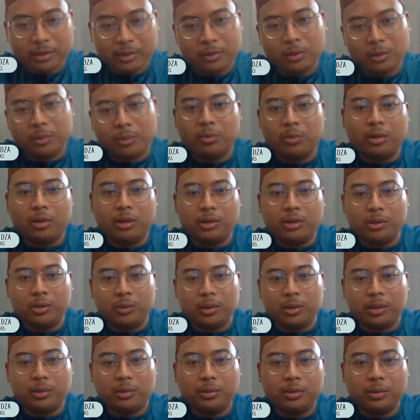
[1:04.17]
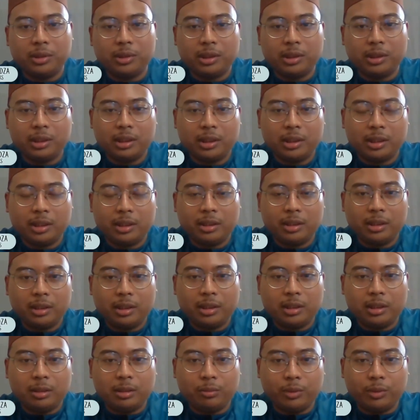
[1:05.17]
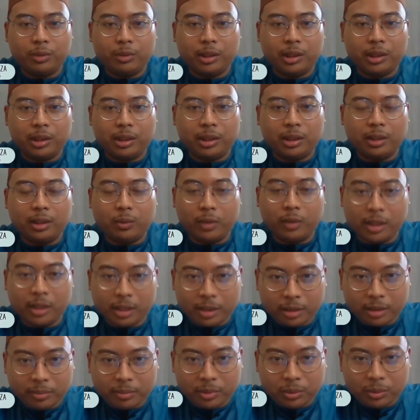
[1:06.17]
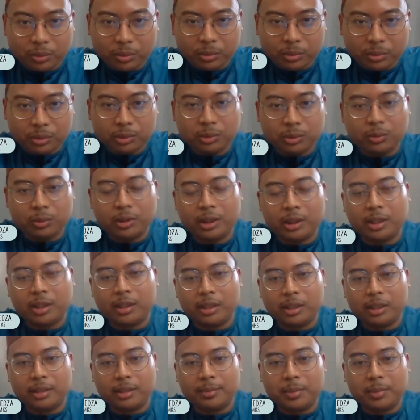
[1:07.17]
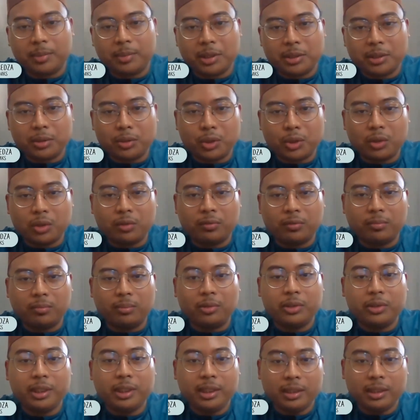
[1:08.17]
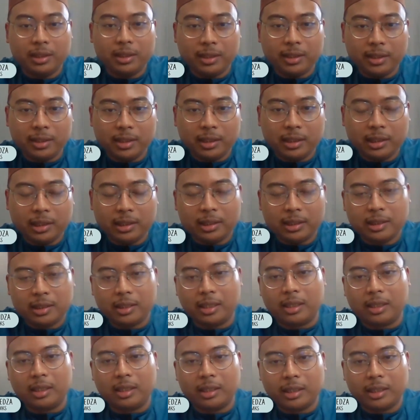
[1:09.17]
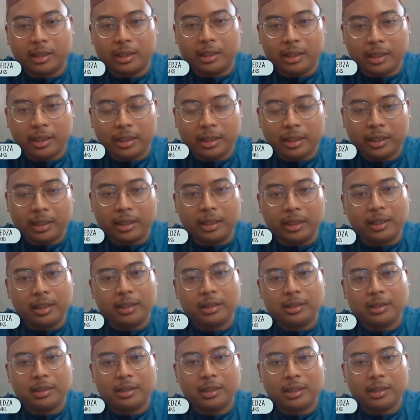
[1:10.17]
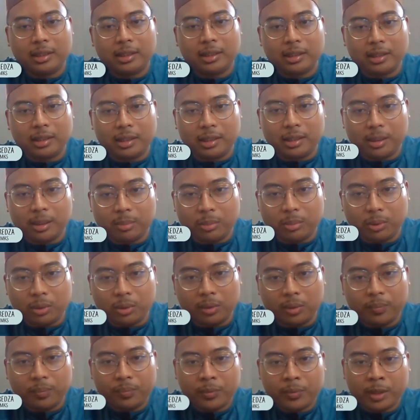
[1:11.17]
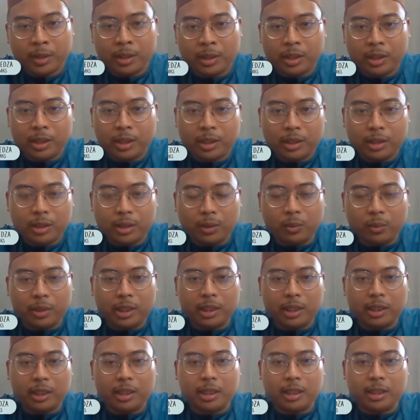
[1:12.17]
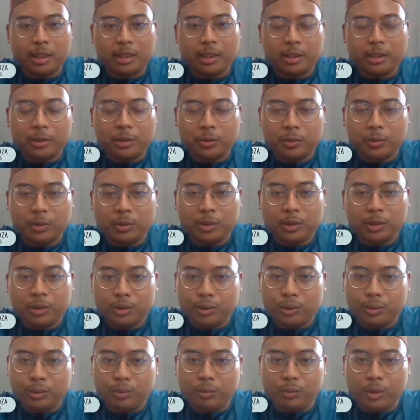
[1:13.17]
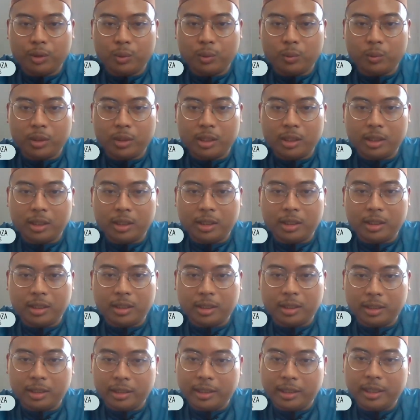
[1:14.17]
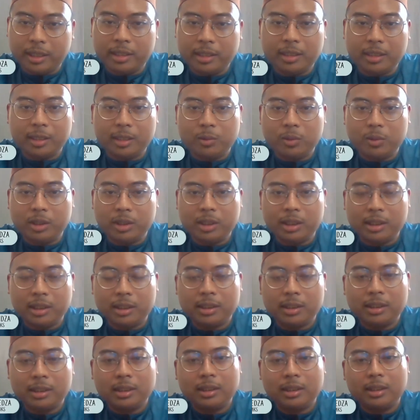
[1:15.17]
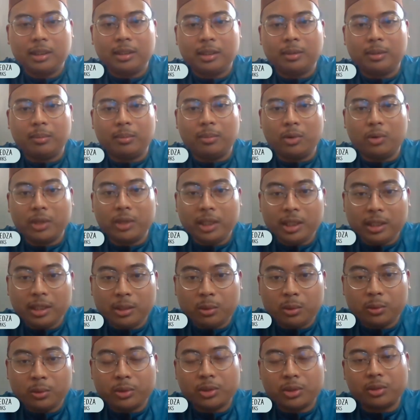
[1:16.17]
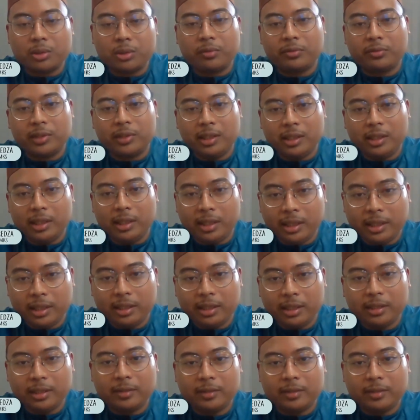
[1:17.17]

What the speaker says: Hope you all doing good. We welcome you to another episode of Morning Tea, Talaqqi and Tadabbur, where we will get our morning dose of tea.